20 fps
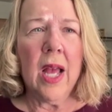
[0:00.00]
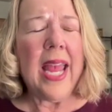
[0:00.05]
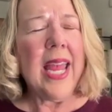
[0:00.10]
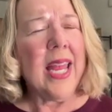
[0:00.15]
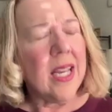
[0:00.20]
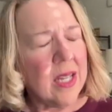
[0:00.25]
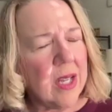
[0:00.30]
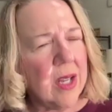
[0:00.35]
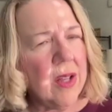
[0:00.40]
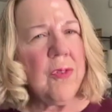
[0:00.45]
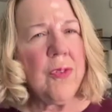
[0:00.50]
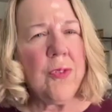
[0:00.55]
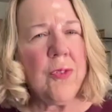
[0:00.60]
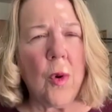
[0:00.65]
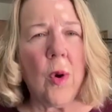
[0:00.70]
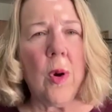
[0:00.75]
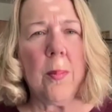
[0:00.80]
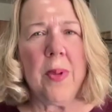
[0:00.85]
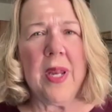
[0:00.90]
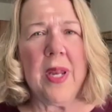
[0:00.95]
In
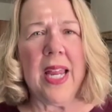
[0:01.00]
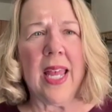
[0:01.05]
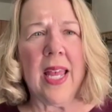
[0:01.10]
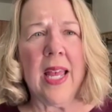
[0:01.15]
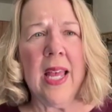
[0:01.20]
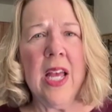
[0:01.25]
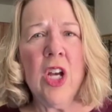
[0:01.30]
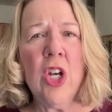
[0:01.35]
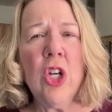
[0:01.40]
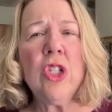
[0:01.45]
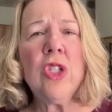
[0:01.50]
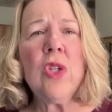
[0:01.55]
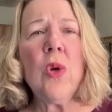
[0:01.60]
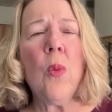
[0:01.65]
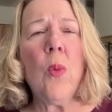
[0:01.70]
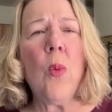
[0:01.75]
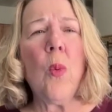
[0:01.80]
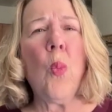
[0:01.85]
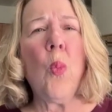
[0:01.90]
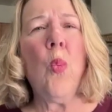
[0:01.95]
conformity.
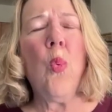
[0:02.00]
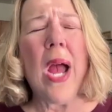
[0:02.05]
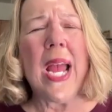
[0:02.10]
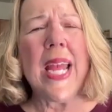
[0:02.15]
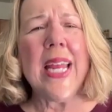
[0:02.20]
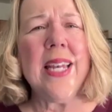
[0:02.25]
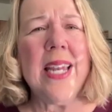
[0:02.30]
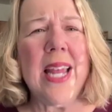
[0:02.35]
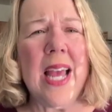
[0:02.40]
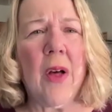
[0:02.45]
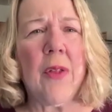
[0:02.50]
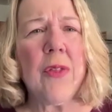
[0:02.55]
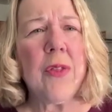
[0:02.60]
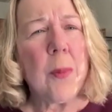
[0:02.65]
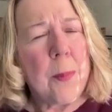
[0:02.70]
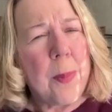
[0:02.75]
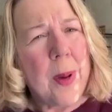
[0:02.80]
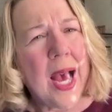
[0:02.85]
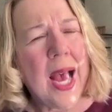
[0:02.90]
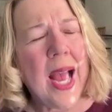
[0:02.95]
So right now,
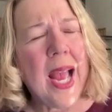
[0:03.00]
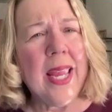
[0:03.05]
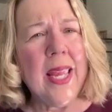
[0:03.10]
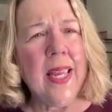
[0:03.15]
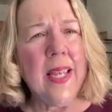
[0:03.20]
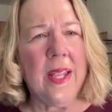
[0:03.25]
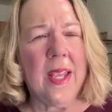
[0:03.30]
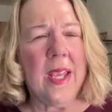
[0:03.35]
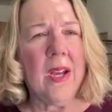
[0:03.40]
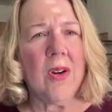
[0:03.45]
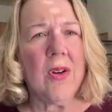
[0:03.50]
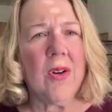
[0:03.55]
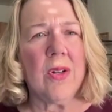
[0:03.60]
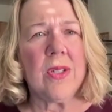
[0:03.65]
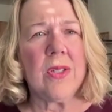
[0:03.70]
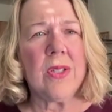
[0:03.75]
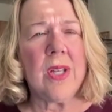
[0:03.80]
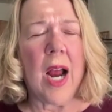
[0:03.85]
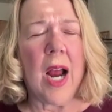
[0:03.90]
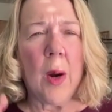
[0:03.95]
the
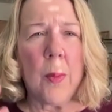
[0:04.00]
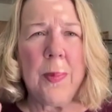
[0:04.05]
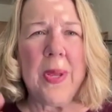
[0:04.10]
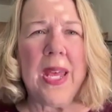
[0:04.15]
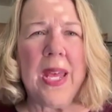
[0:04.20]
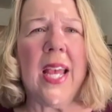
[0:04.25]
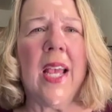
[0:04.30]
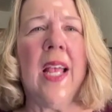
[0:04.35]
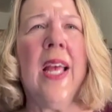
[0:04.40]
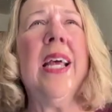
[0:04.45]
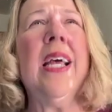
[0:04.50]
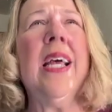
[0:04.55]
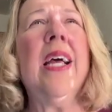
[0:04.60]
pioneers are being